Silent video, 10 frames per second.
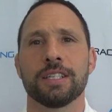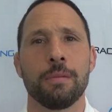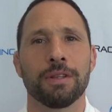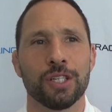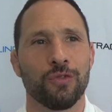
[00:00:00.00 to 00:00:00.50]
How
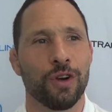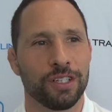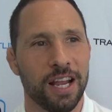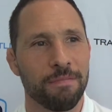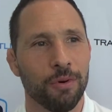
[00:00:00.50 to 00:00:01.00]
about this, for
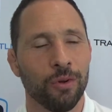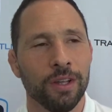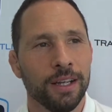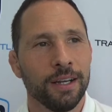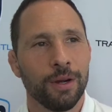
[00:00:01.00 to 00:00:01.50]
example?
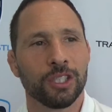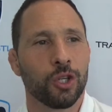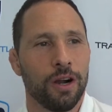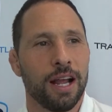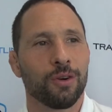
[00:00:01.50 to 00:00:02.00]
When I
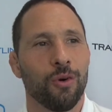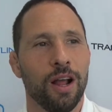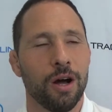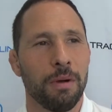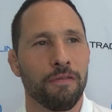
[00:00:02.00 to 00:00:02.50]
started at
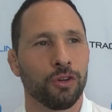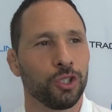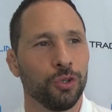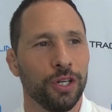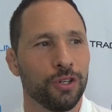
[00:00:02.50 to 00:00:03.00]
Cornell, my
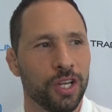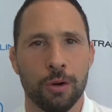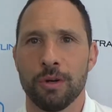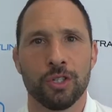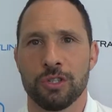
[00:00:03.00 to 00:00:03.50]
first 2 years there,
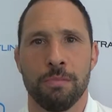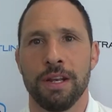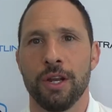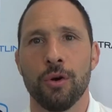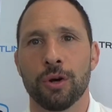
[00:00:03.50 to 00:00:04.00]
we were just a
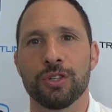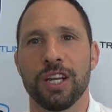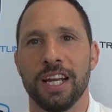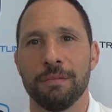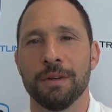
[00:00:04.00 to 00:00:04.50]
mediocre
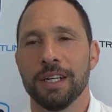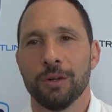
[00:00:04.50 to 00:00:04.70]
team.